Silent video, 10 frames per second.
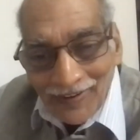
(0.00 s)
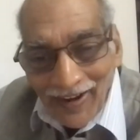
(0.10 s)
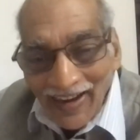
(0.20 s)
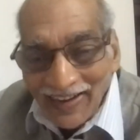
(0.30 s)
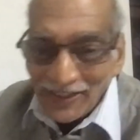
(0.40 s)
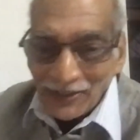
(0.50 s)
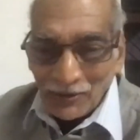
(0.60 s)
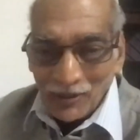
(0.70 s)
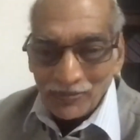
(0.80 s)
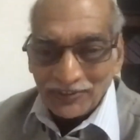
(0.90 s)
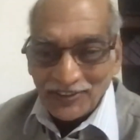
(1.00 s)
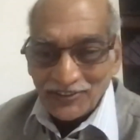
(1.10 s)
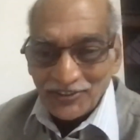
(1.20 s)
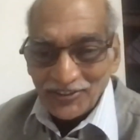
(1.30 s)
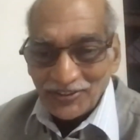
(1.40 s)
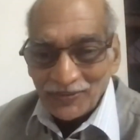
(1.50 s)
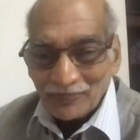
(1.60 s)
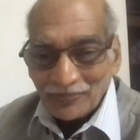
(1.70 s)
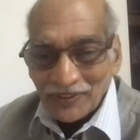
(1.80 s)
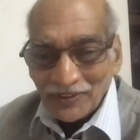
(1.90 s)
and then competencies.
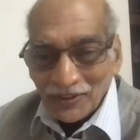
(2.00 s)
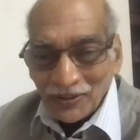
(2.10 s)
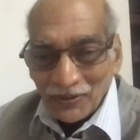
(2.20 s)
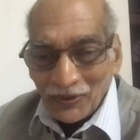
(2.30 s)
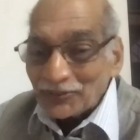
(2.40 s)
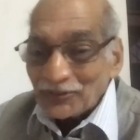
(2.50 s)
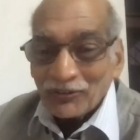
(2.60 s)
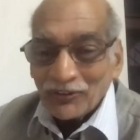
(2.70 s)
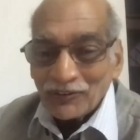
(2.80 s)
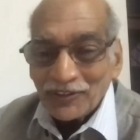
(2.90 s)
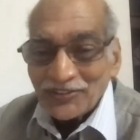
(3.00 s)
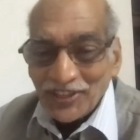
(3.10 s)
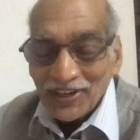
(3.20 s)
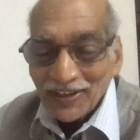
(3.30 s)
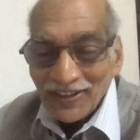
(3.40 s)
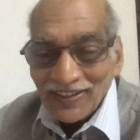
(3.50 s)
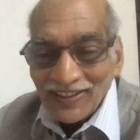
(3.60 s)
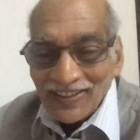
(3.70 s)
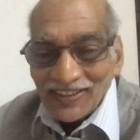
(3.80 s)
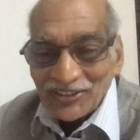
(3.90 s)
Quite often we say
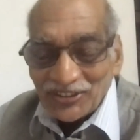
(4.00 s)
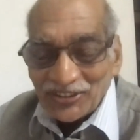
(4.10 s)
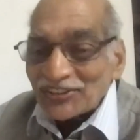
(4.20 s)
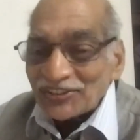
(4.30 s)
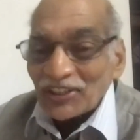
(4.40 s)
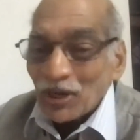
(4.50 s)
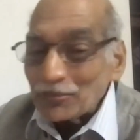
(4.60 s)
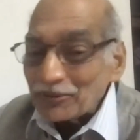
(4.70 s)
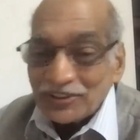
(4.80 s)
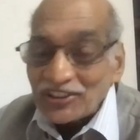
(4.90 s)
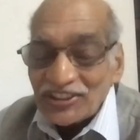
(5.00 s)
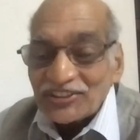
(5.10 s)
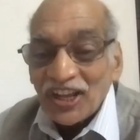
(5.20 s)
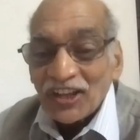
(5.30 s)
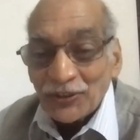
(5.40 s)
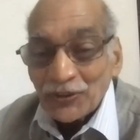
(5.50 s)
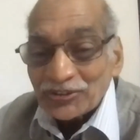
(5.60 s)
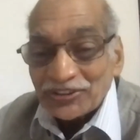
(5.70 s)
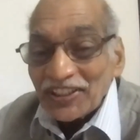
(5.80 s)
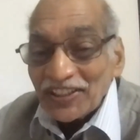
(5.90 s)
skills and competencies are
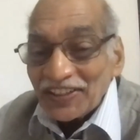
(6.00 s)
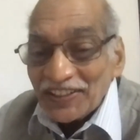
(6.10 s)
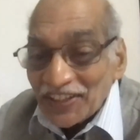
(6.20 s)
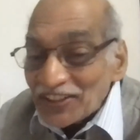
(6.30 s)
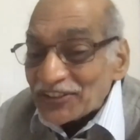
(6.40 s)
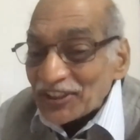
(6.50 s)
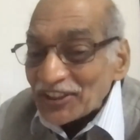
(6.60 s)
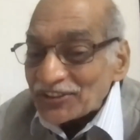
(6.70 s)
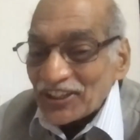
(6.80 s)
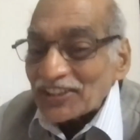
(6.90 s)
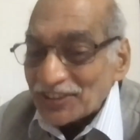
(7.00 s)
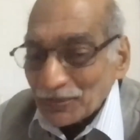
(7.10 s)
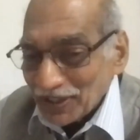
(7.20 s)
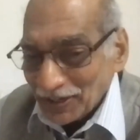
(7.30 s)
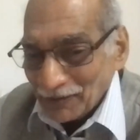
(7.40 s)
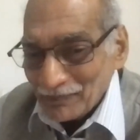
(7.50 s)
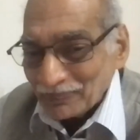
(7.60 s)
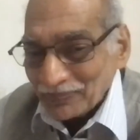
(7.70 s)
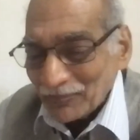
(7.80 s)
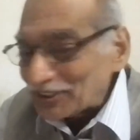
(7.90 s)
used interchangeably,
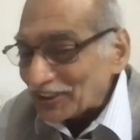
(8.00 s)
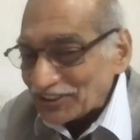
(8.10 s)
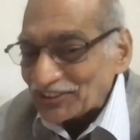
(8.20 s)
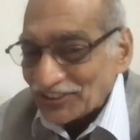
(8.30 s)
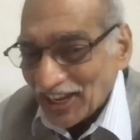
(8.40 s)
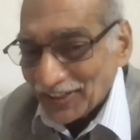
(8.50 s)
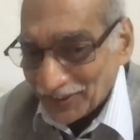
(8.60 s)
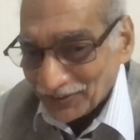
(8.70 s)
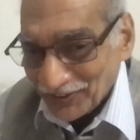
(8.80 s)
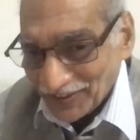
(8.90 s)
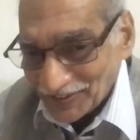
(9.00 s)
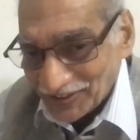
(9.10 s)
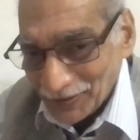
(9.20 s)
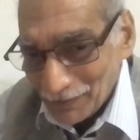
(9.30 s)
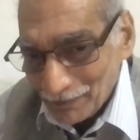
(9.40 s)
but there is a slight difference.